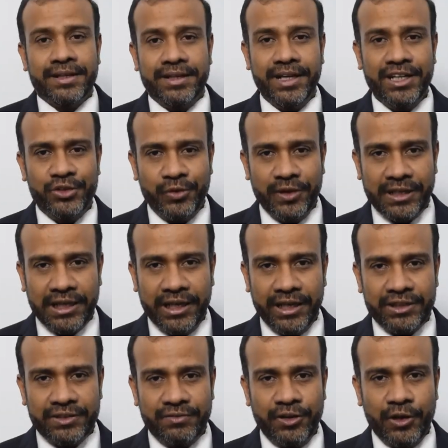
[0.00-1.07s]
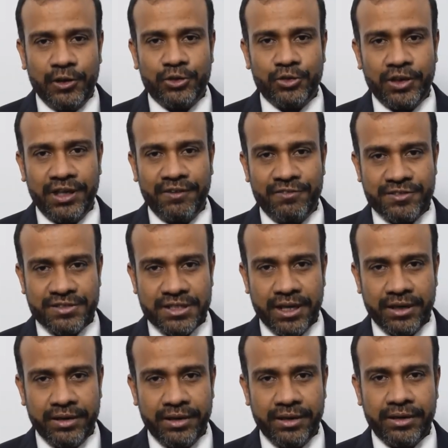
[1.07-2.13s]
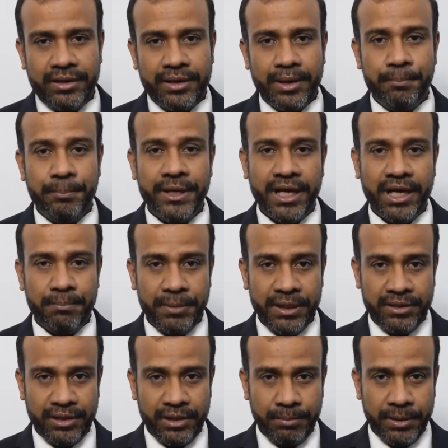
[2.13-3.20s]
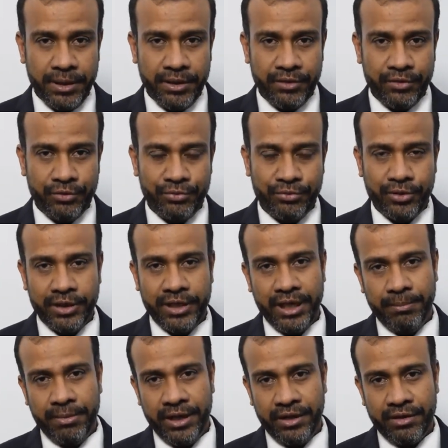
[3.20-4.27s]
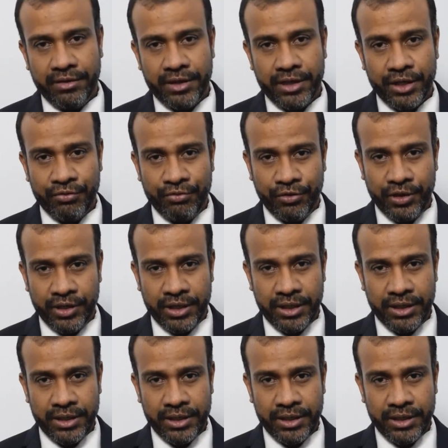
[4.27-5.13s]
In Sweet Clinics, we also have started PRP therapy for diabetic foot